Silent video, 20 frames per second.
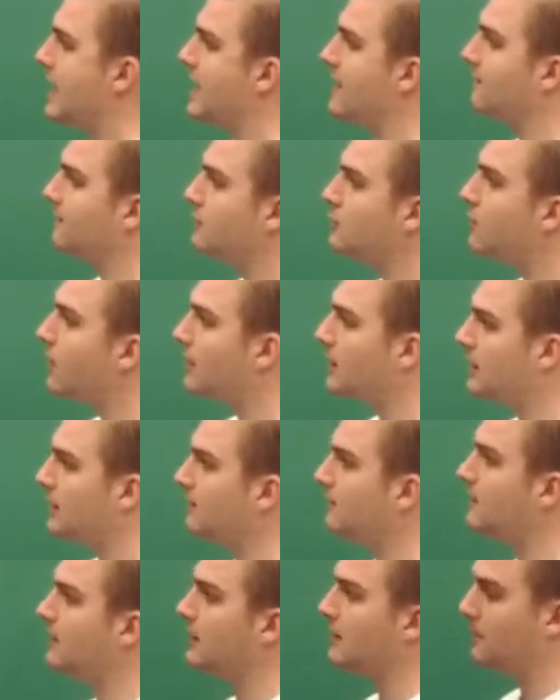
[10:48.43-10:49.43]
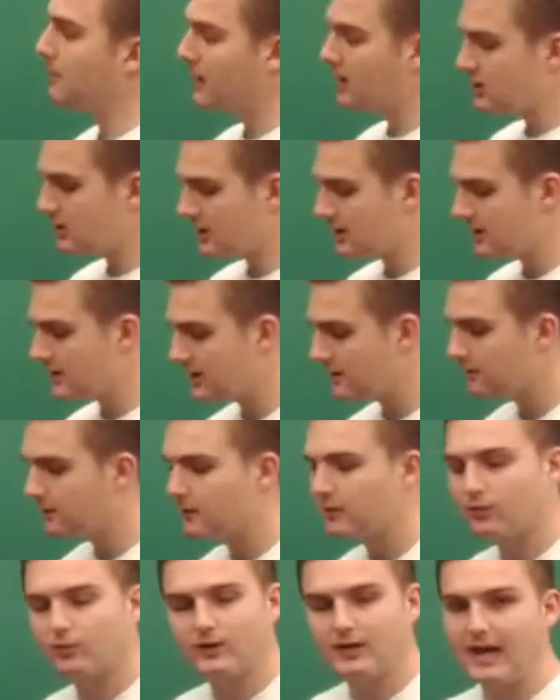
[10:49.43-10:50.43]
if you are given a bunch of
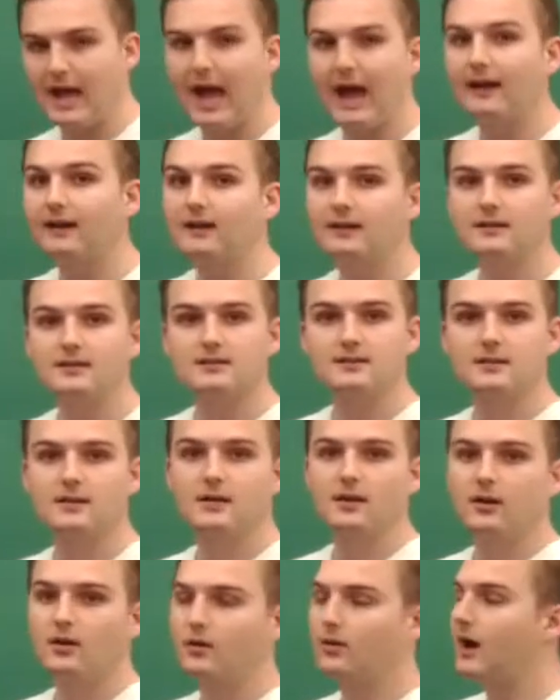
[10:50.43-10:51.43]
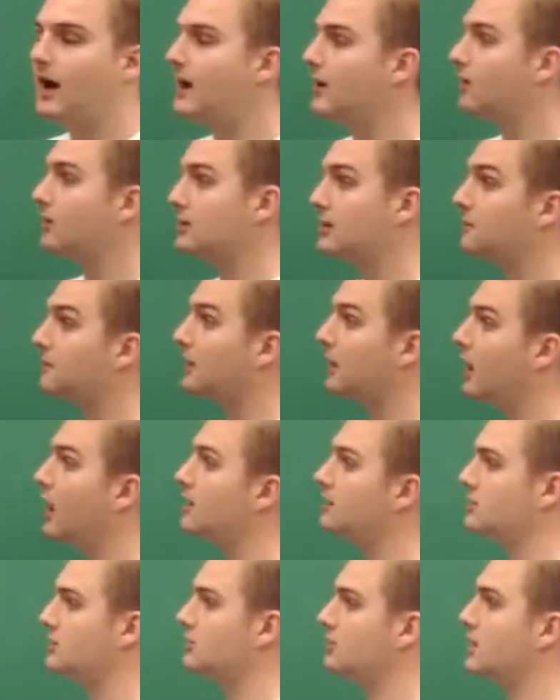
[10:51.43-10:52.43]
different reactants, right, or different
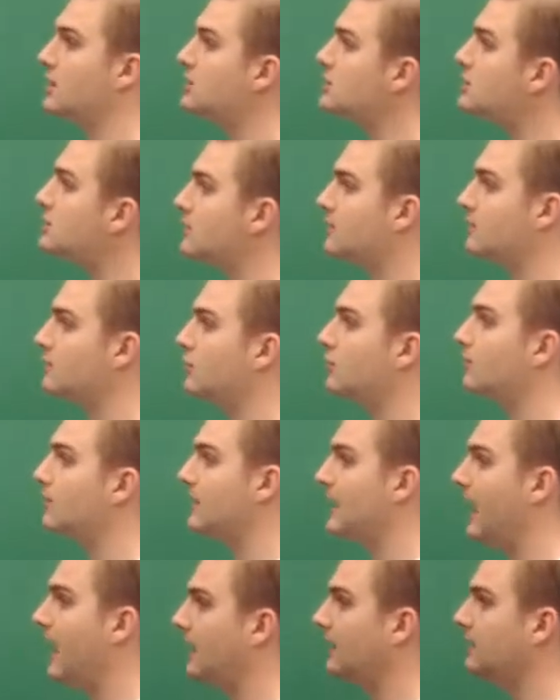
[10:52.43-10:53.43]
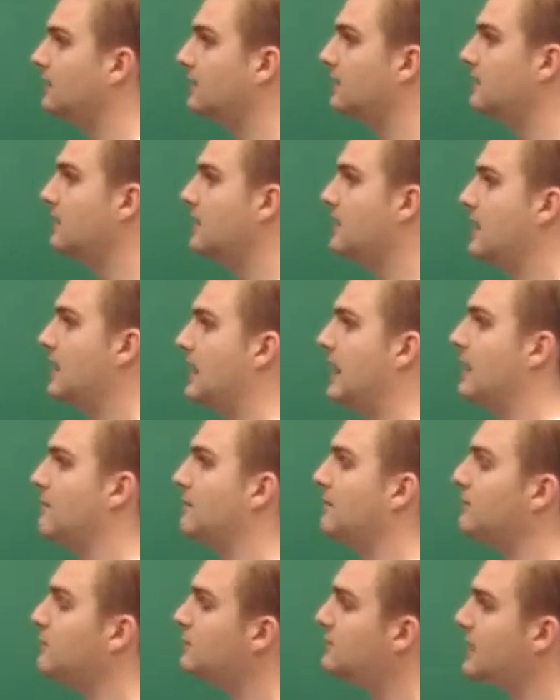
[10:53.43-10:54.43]
concentrations of your reactant,
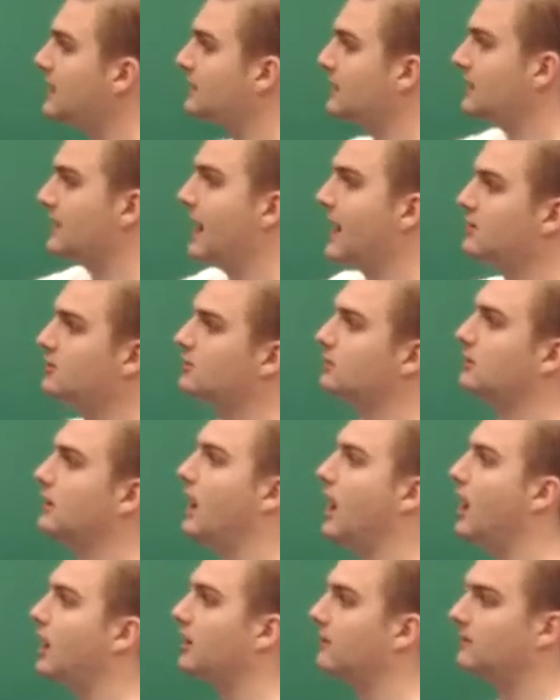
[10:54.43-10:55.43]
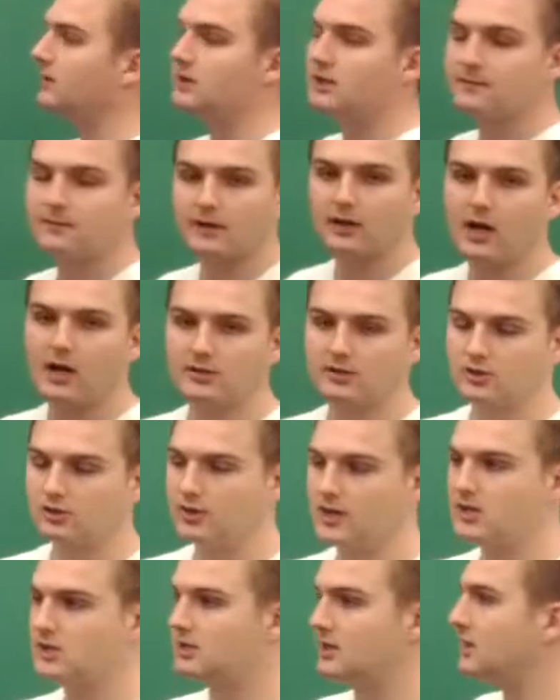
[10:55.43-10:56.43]
if you take the natural log of the different
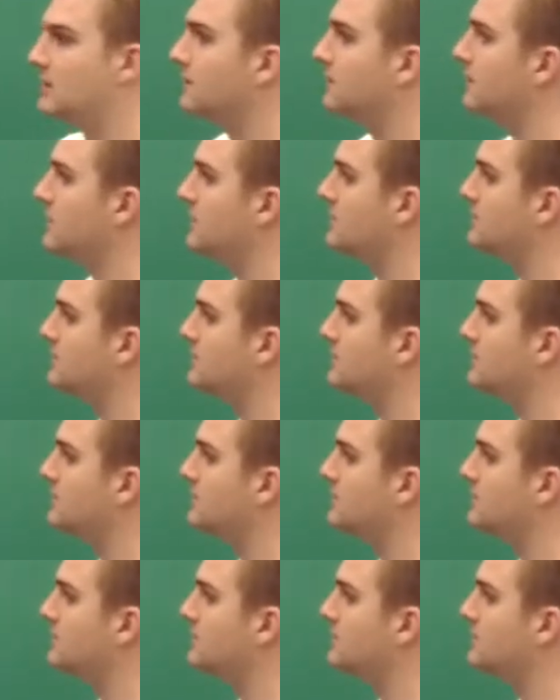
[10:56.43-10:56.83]
concentrations at different